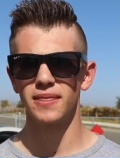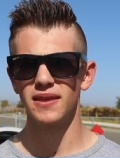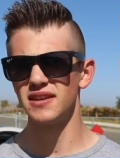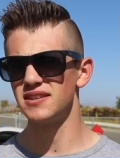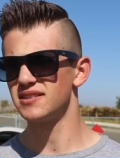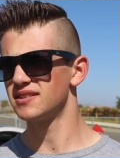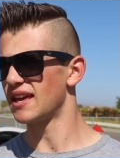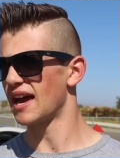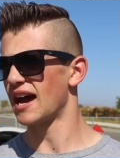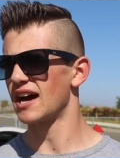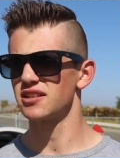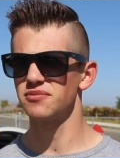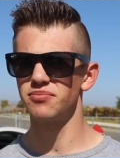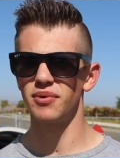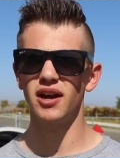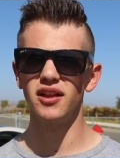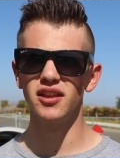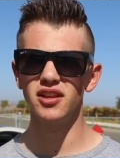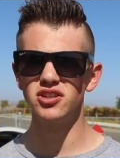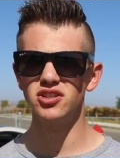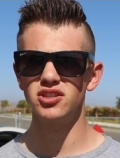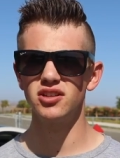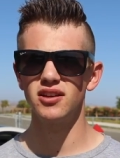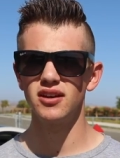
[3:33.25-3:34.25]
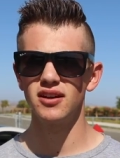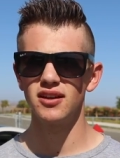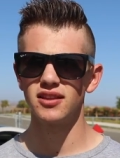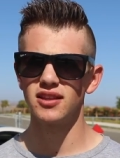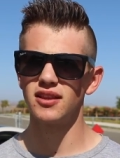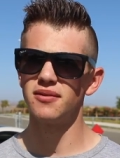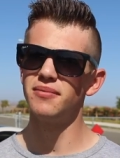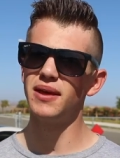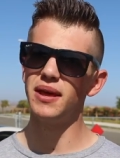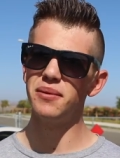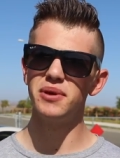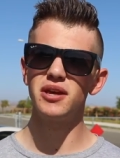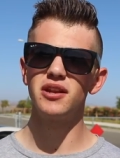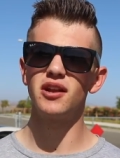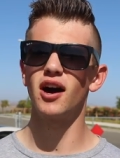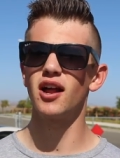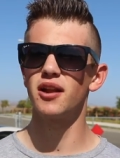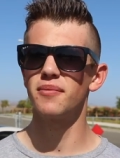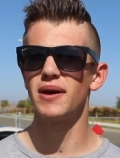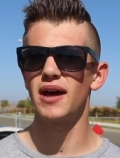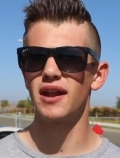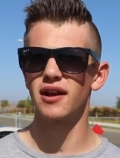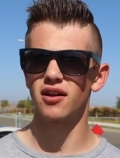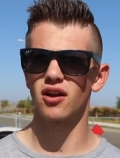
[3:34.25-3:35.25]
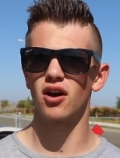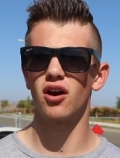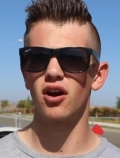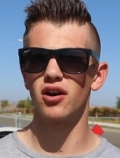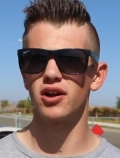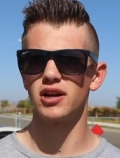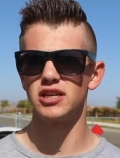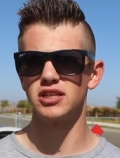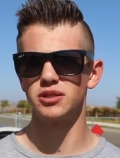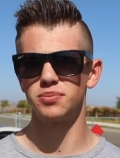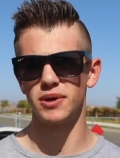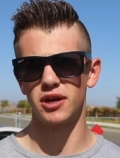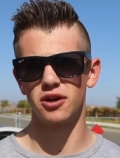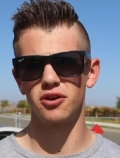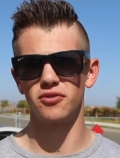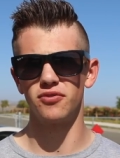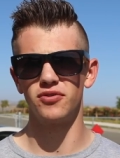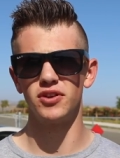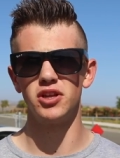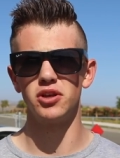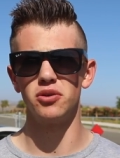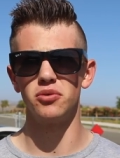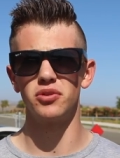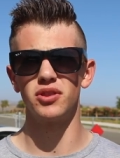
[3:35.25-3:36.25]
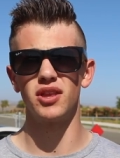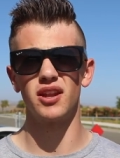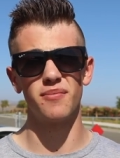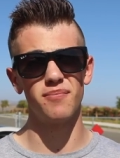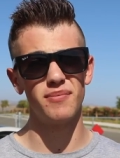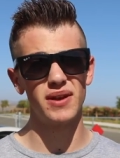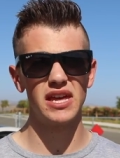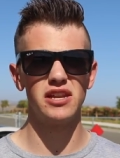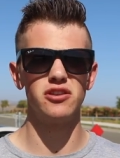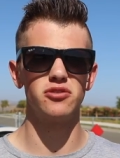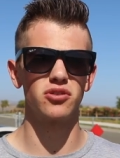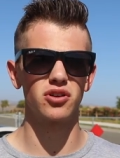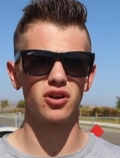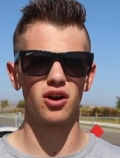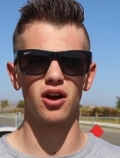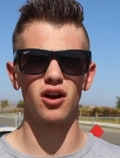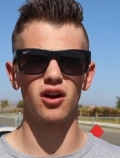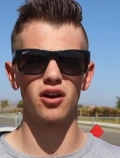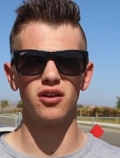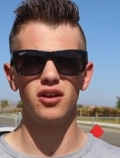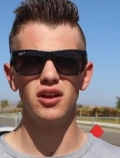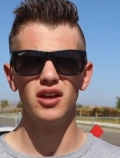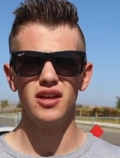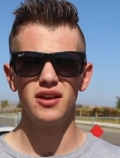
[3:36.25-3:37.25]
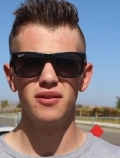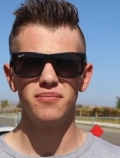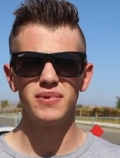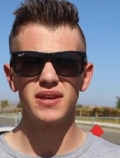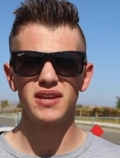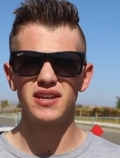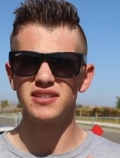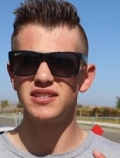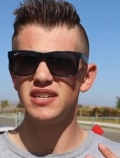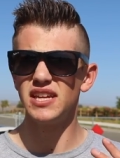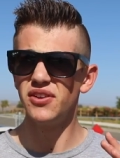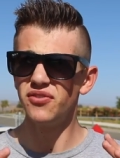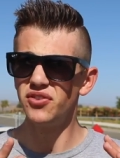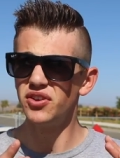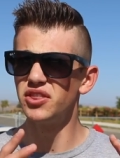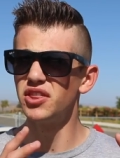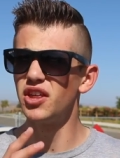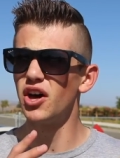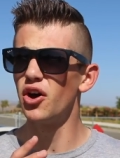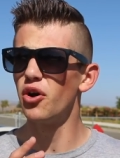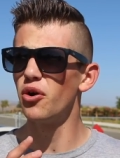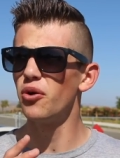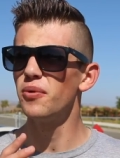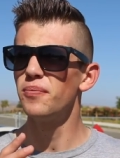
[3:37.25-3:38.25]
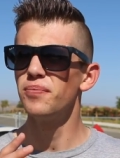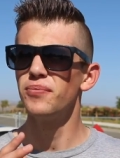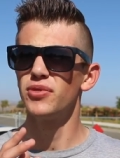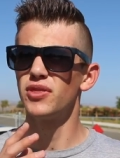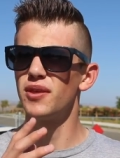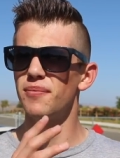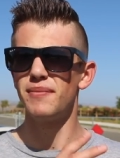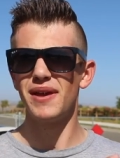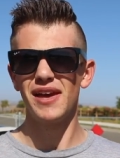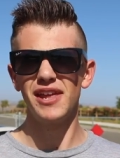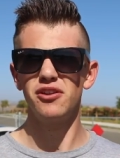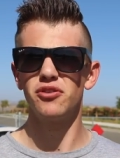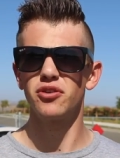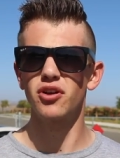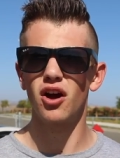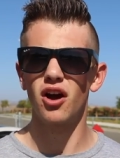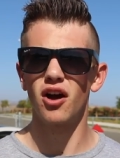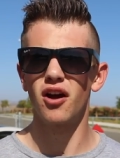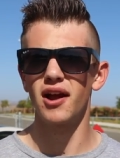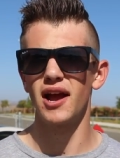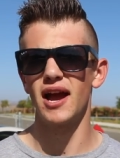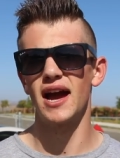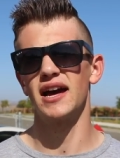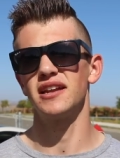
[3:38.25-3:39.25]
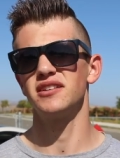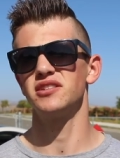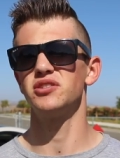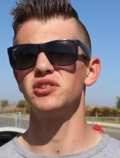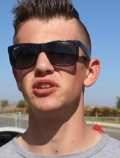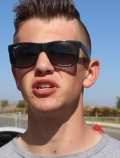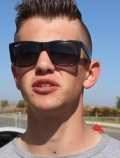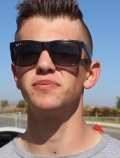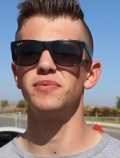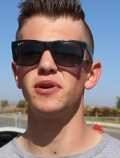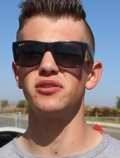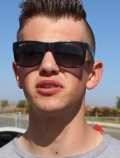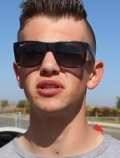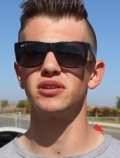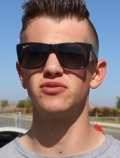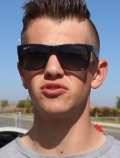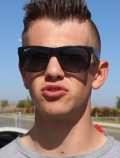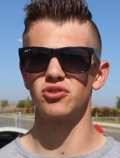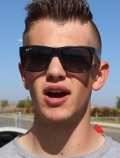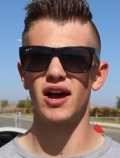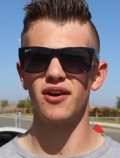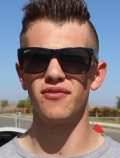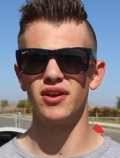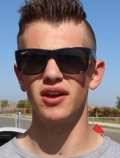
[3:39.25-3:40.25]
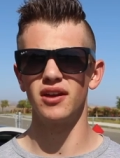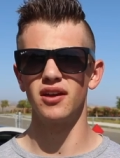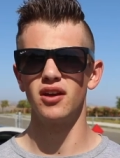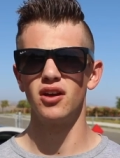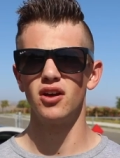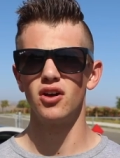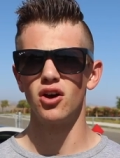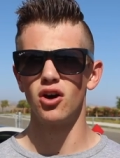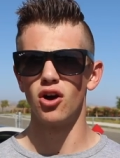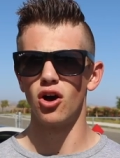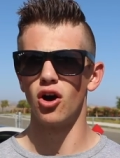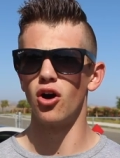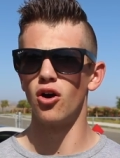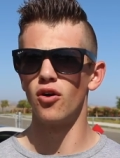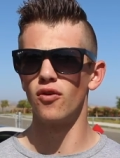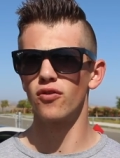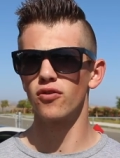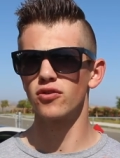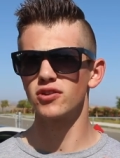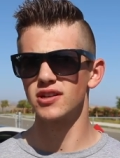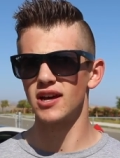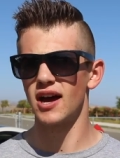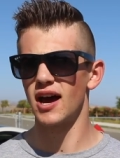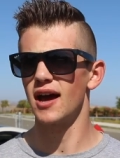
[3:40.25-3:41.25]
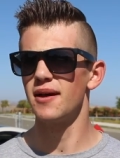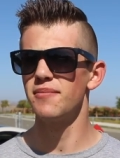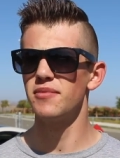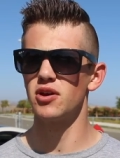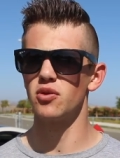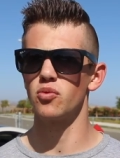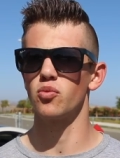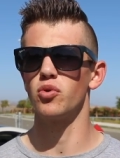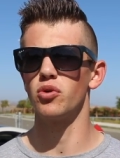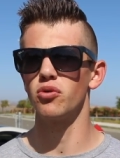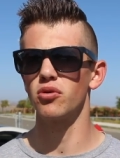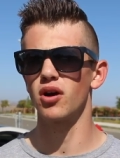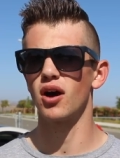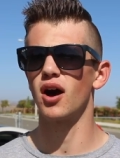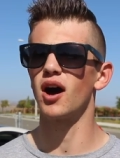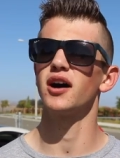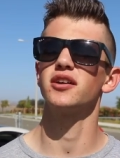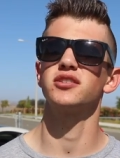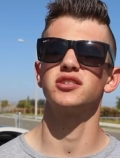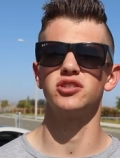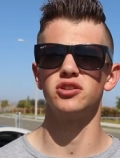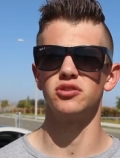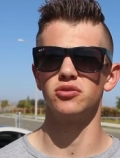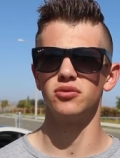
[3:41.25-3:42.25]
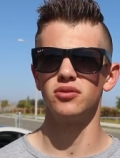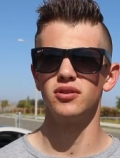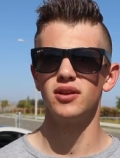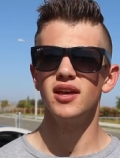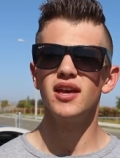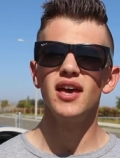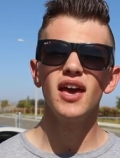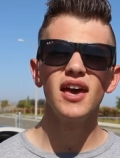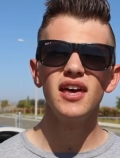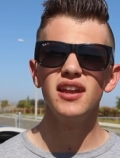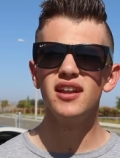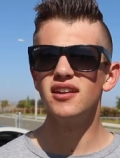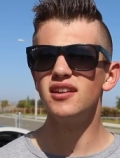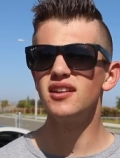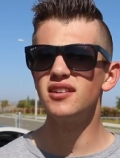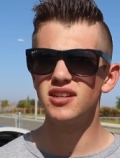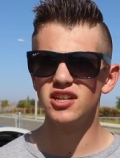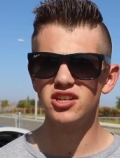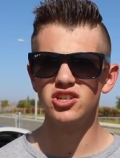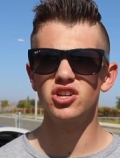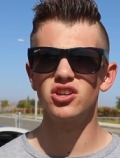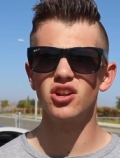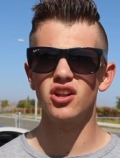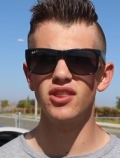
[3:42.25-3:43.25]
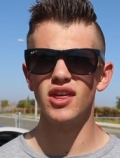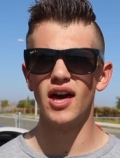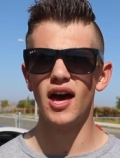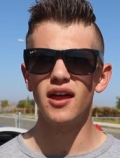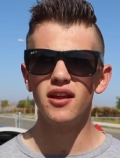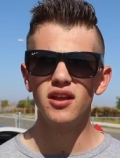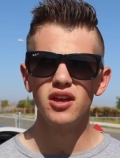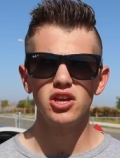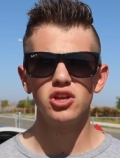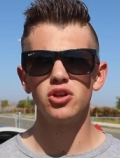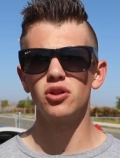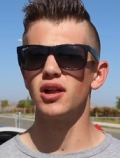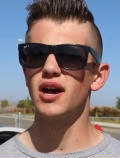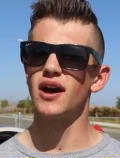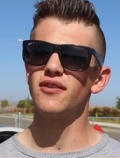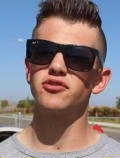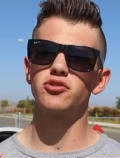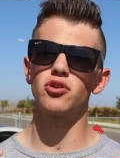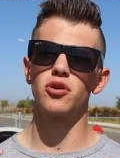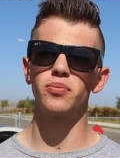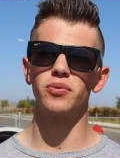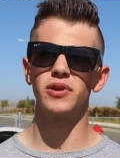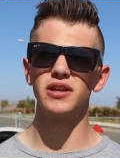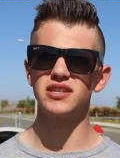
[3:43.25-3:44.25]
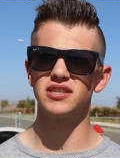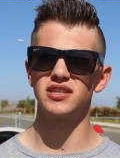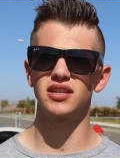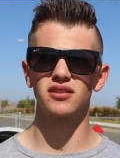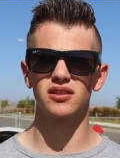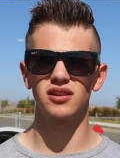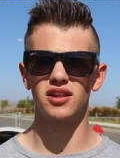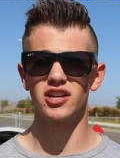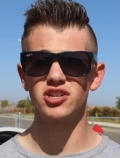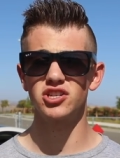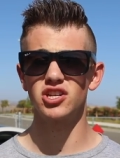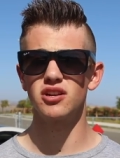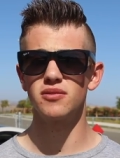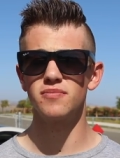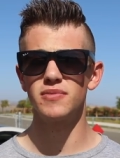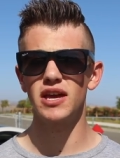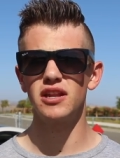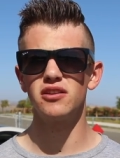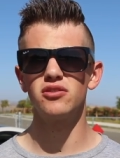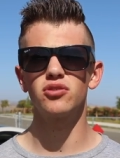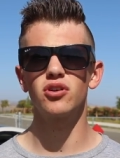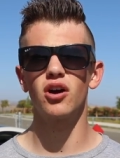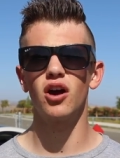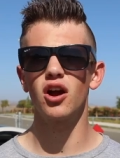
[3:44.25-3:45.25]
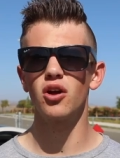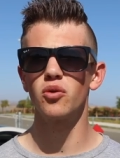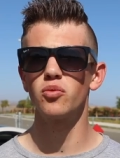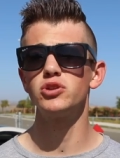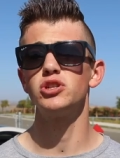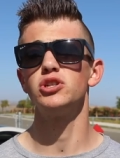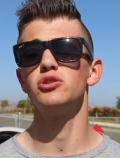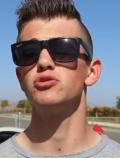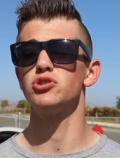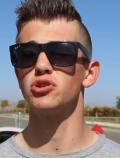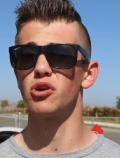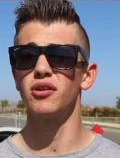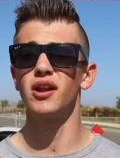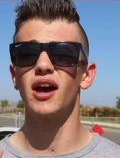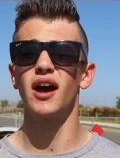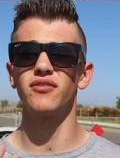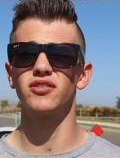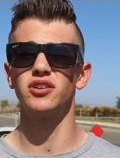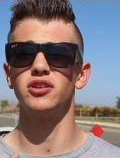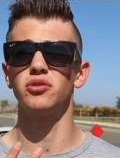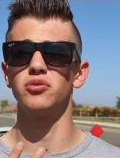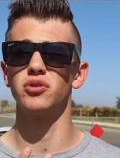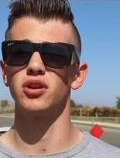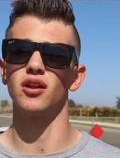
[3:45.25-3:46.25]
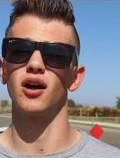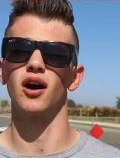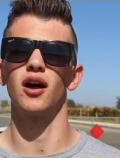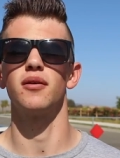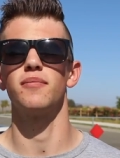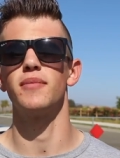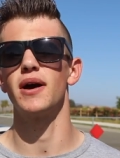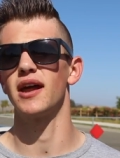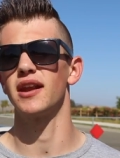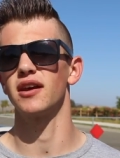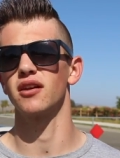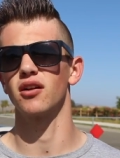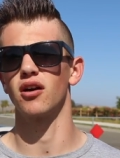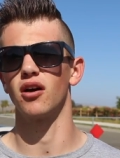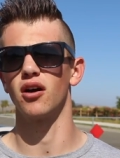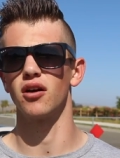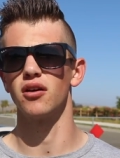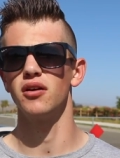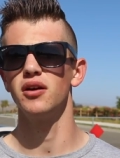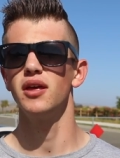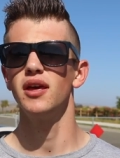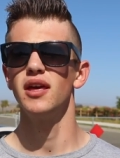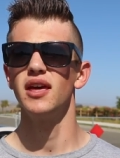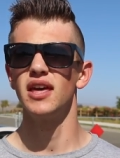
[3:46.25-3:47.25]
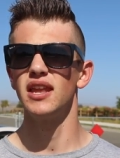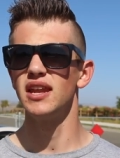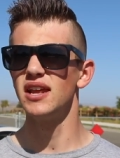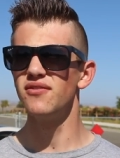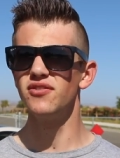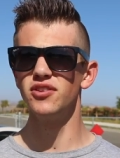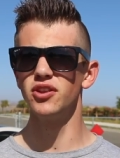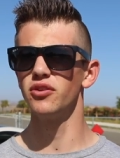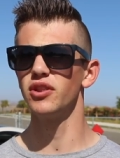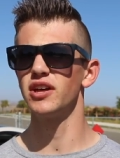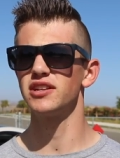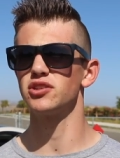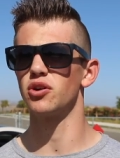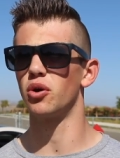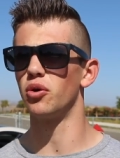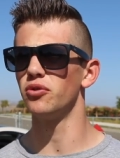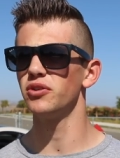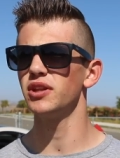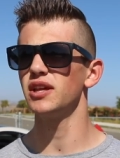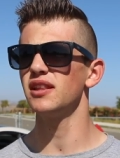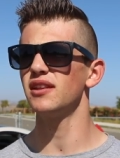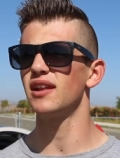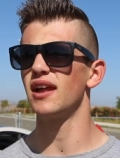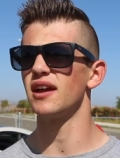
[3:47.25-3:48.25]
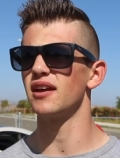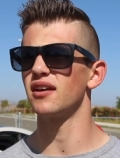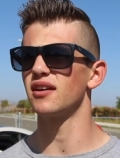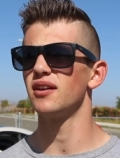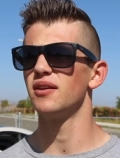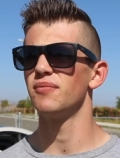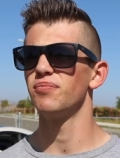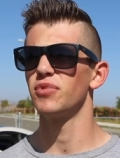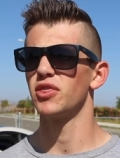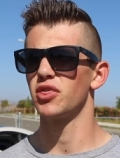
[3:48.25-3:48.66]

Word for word: is gas mileage, then maybe an automatic car is better for you than a manual car because even though the manual car adds to the experience of driving, over time it will cost you. And in addition to that, you'll have to replace the clutch in a manual car, which you don't have to do in an automatic car. And even though that's only like